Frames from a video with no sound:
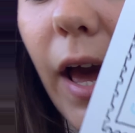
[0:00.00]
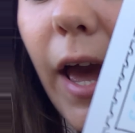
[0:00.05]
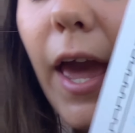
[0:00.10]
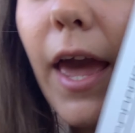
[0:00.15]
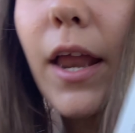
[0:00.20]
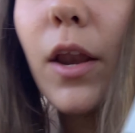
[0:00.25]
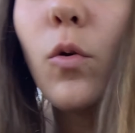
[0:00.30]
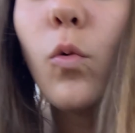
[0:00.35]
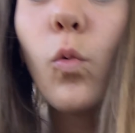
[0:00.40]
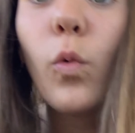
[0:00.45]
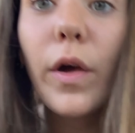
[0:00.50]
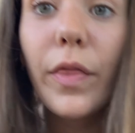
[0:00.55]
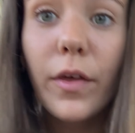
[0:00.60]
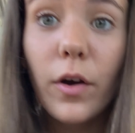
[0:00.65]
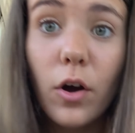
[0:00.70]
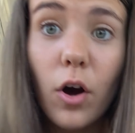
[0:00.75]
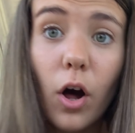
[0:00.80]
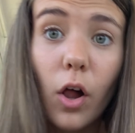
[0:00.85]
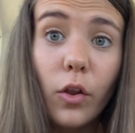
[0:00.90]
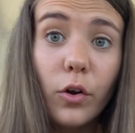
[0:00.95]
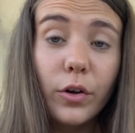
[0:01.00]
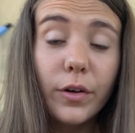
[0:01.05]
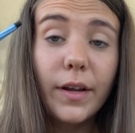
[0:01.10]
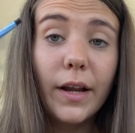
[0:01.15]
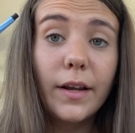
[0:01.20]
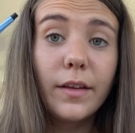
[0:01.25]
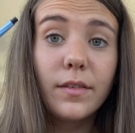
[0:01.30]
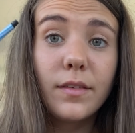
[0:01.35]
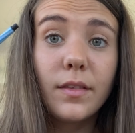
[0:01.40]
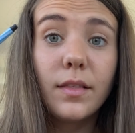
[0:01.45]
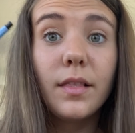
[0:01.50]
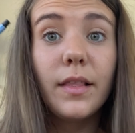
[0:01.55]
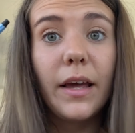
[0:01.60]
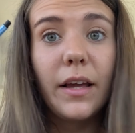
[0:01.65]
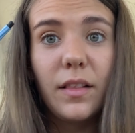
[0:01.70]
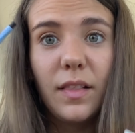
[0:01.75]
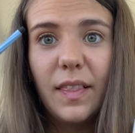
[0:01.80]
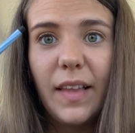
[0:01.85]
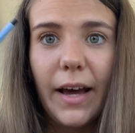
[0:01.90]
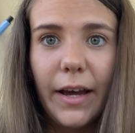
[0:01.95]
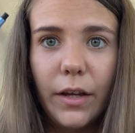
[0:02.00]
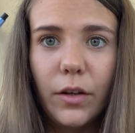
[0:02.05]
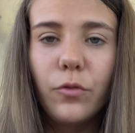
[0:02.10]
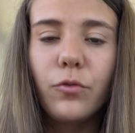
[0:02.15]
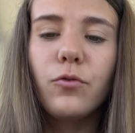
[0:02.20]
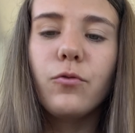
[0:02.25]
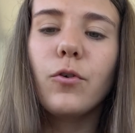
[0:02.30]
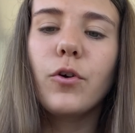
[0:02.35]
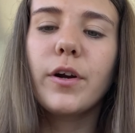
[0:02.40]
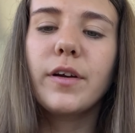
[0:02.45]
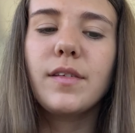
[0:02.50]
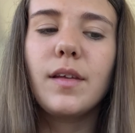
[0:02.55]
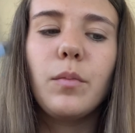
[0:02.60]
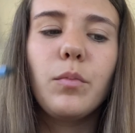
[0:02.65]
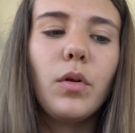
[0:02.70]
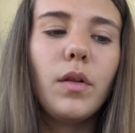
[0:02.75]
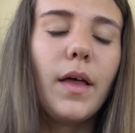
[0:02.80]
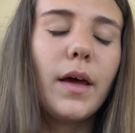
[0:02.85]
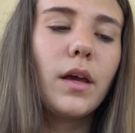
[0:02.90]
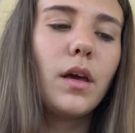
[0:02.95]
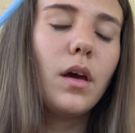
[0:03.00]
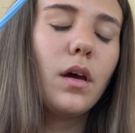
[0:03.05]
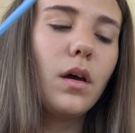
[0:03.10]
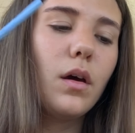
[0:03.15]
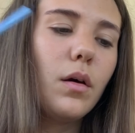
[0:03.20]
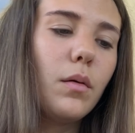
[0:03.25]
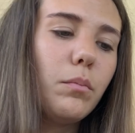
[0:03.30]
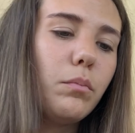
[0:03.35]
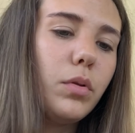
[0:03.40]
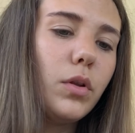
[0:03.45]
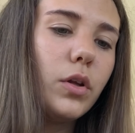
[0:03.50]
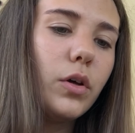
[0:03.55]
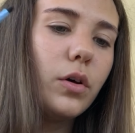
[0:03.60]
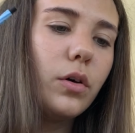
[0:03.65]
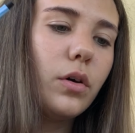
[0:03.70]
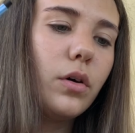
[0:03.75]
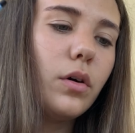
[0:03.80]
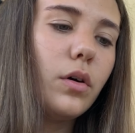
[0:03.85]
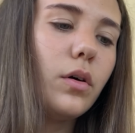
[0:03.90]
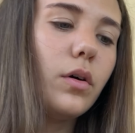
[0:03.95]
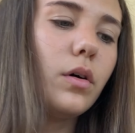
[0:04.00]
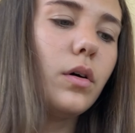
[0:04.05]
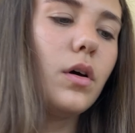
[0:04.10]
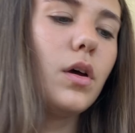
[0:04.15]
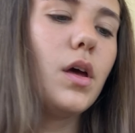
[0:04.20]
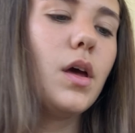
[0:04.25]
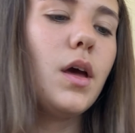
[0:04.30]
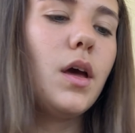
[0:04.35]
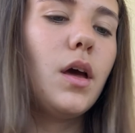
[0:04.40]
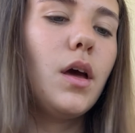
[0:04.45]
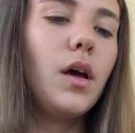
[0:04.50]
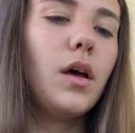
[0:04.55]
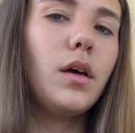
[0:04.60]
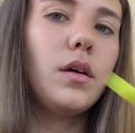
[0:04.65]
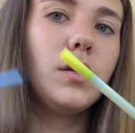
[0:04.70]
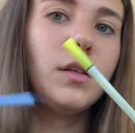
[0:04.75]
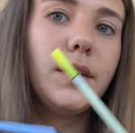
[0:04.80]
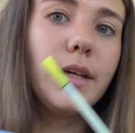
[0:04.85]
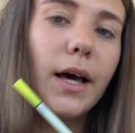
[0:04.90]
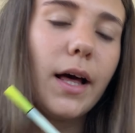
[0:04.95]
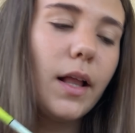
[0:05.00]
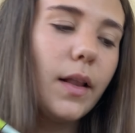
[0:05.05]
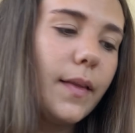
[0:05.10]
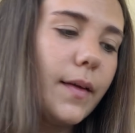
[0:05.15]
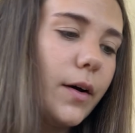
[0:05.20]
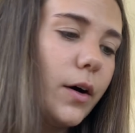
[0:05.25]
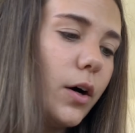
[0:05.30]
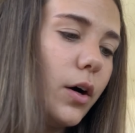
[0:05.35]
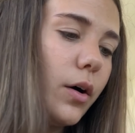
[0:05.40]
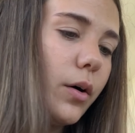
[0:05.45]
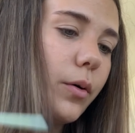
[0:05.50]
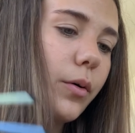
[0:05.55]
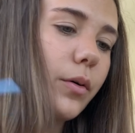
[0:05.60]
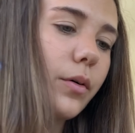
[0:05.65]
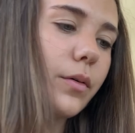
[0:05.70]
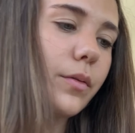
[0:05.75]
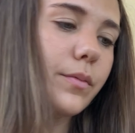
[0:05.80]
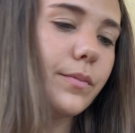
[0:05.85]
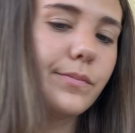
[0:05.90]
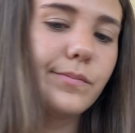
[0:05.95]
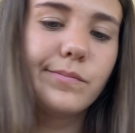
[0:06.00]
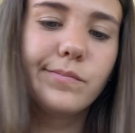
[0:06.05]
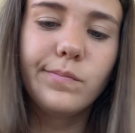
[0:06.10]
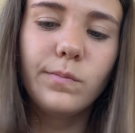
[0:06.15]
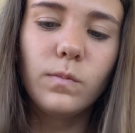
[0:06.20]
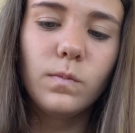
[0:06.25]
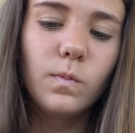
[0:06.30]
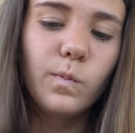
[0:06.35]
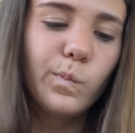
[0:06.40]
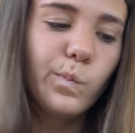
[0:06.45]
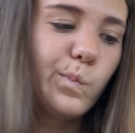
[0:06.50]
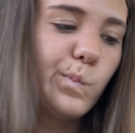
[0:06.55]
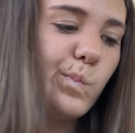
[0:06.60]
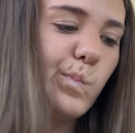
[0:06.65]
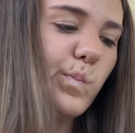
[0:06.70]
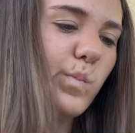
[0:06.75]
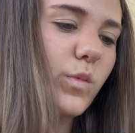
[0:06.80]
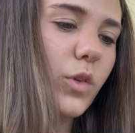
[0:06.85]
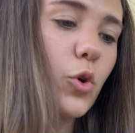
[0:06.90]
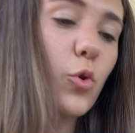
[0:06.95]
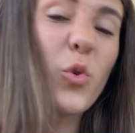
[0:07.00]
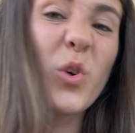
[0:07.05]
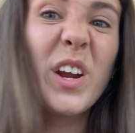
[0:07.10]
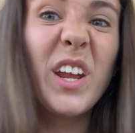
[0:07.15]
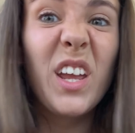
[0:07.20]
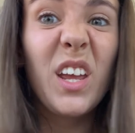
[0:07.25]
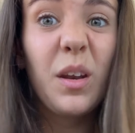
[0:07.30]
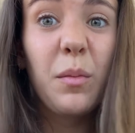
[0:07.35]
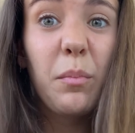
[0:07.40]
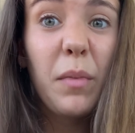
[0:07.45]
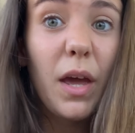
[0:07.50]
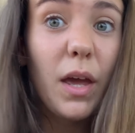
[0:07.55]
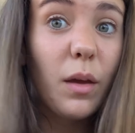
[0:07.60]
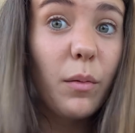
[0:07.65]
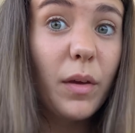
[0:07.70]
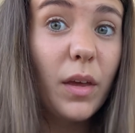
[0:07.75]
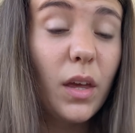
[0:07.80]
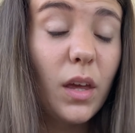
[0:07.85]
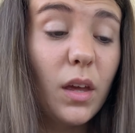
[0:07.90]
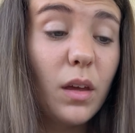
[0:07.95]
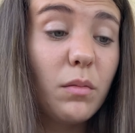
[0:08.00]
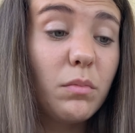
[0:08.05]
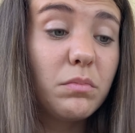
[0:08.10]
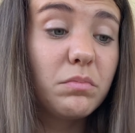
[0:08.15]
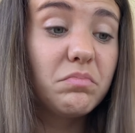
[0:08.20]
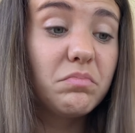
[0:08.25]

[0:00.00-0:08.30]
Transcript: and with a color that is like light. For example, like blue, yellow, green, maybe